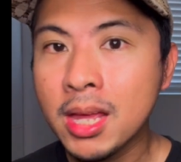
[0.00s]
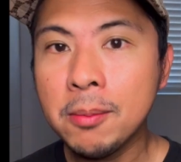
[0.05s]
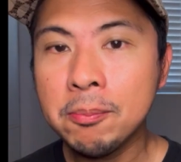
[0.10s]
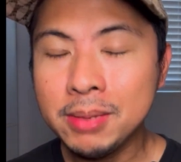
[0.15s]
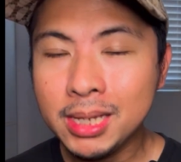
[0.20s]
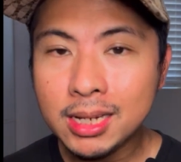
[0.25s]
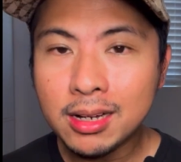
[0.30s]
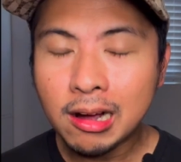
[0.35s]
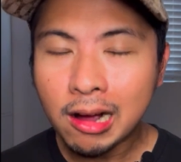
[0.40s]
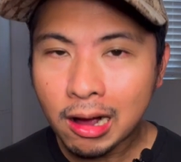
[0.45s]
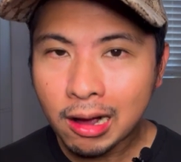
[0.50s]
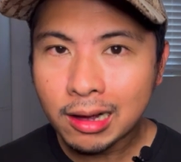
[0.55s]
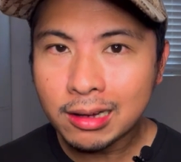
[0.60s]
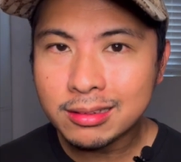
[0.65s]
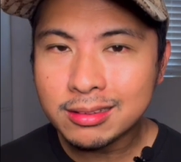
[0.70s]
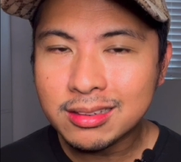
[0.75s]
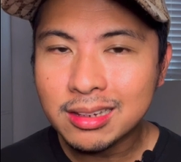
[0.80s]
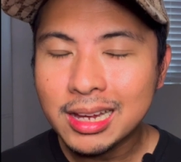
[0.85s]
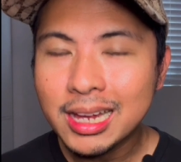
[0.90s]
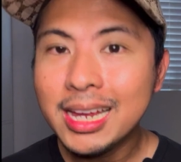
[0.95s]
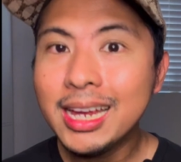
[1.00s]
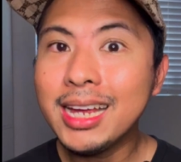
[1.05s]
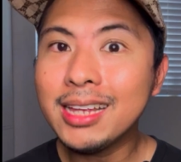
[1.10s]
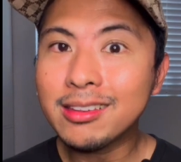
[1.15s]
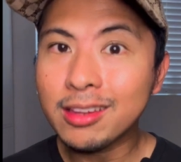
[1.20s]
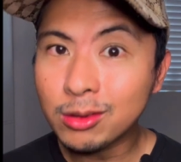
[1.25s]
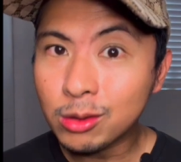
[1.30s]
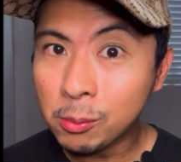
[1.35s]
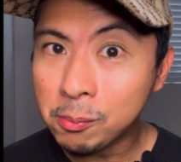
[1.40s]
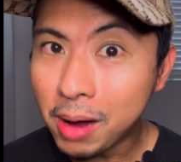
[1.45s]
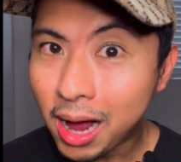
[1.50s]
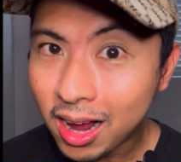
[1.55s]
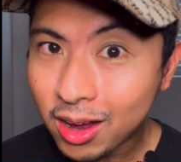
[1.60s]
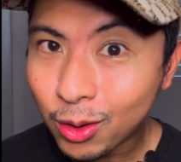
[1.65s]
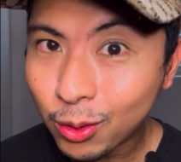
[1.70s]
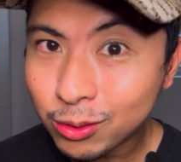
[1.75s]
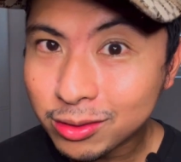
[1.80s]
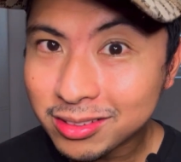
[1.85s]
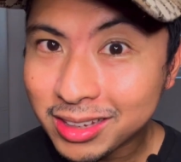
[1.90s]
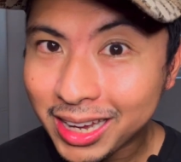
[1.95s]
because it's a
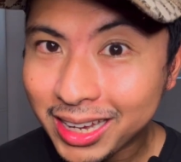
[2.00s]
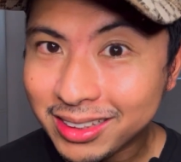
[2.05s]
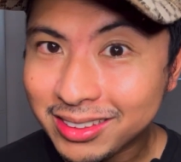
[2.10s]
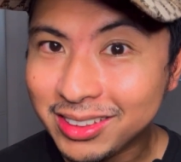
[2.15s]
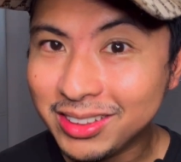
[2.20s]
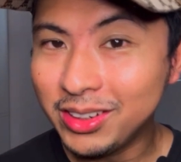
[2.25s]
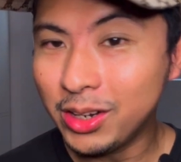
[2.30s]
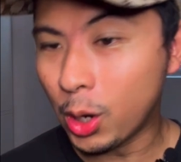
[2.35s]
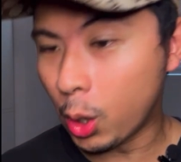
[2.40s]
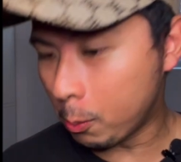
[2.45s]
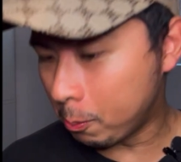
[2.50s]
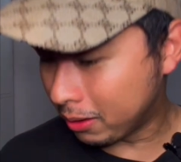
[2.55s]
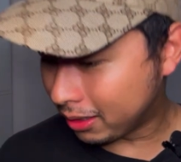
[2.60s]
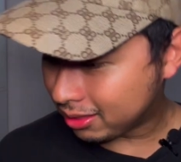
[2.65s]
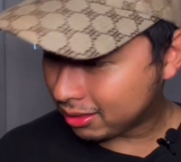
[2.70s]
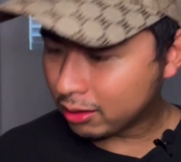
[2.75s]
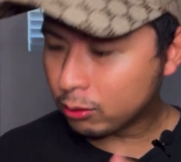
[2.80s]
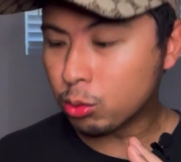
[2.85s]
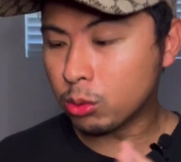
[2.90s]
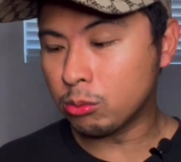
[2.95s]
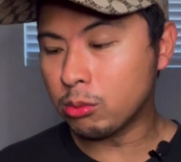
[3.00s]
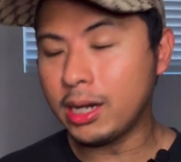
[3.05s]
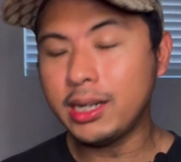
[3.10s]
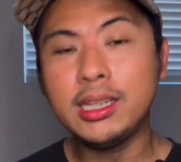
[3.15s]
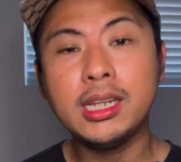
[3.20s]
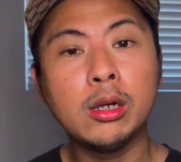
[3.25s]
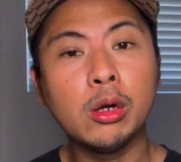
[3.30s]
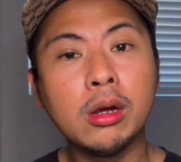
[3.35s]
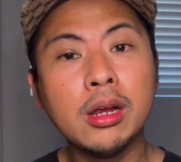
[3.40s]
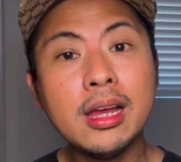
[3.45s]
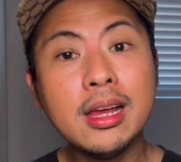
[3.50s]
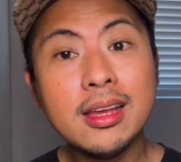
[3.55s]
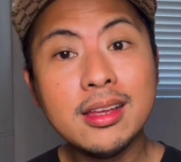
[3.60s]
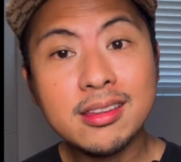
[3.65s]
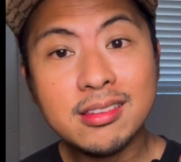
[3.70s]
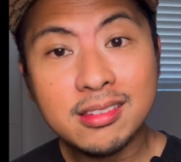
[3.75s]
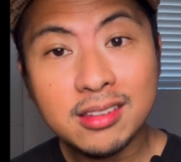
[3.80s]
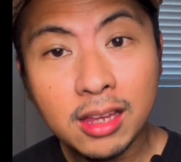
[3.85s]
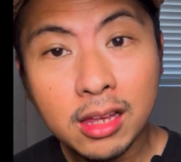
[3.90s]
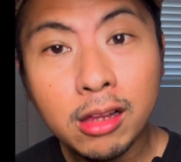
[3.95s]
tobacco scent, you know. But this one right here,
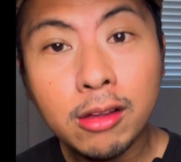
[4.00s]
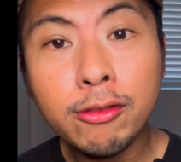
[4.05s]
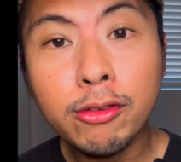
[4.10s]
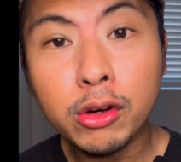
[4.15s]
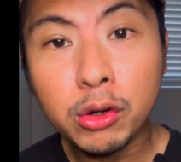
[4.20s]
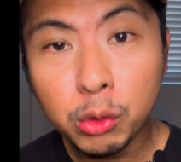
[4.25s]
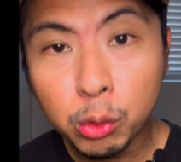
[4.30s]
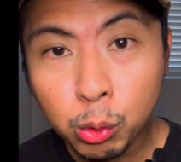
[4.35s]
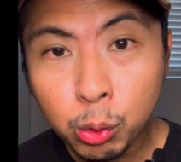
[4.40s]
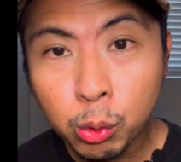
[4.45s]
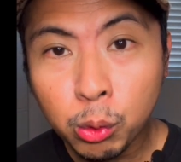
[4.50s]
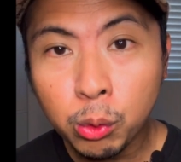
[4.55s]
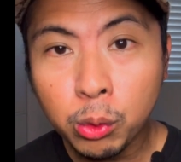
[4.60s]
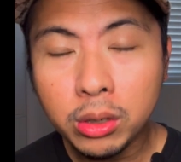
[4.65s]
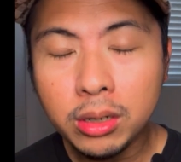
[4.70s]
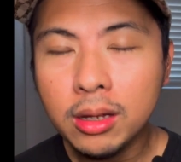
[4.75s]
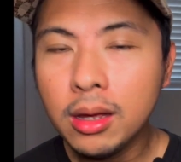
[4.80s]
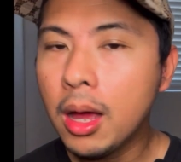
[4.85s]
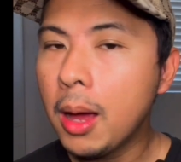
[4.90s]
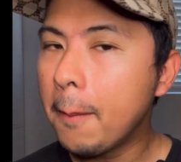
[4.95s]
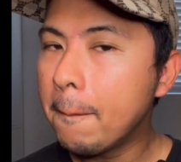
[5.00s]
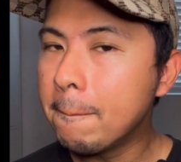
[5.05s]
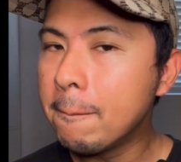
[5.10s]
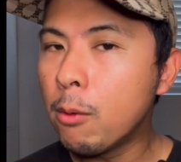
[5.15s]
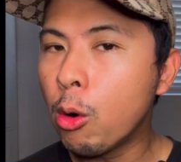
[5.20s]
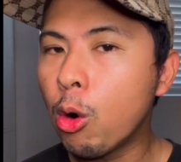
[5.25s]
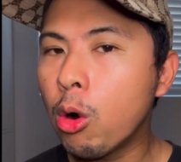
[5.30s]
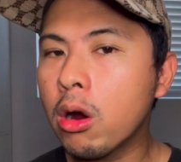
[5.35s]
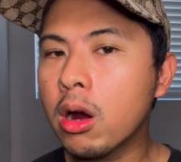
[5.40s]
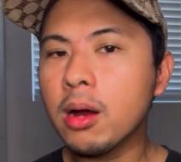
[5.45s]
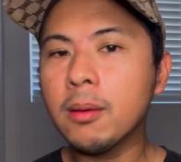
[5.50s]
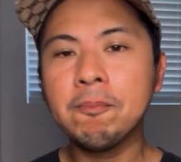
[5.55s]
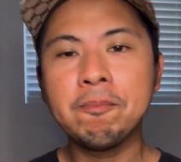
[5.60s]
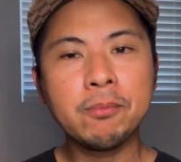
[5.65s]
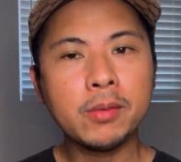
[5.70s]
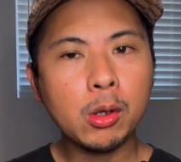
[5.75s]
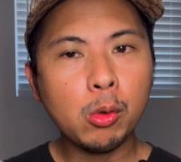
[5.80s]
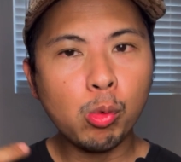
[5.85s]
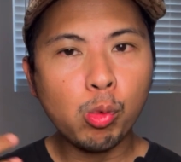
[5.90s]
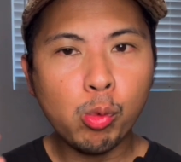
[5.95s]
Silver Oud, more
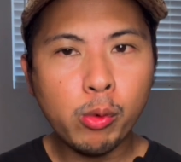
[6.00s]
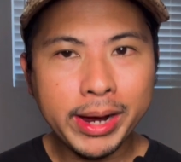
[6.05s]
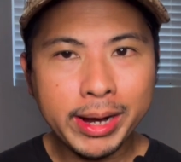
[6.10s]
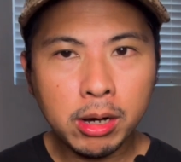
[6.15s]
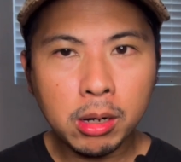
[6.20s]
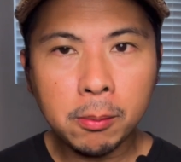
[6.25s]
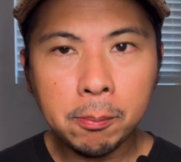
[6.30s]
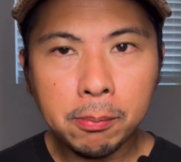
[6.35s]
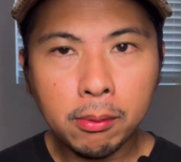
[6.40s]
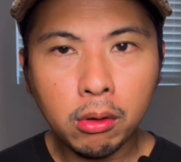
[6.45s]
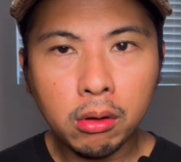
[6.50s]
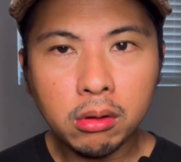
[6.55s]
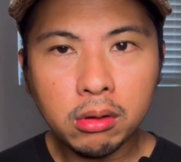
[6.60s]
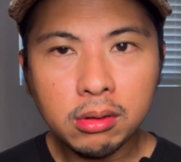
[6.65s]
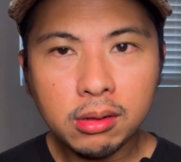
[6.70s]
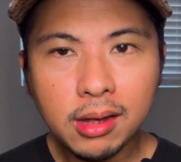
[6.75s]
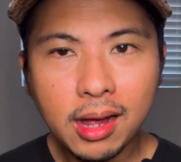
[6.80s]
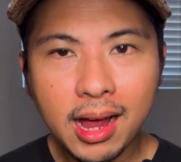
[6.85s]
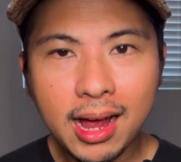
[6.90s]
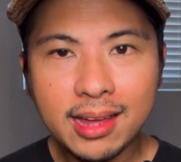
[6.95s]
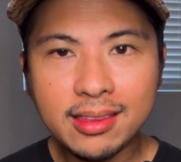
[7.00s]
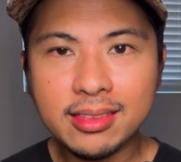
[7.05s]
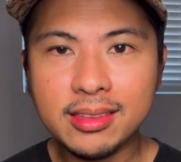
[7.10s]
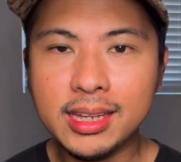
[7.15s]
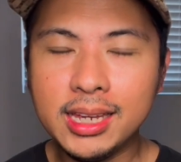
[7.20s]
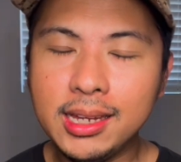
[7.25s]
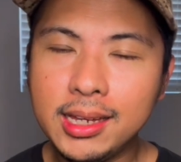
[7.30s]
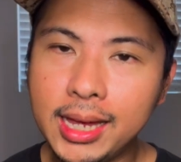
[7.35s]
wearable, I think.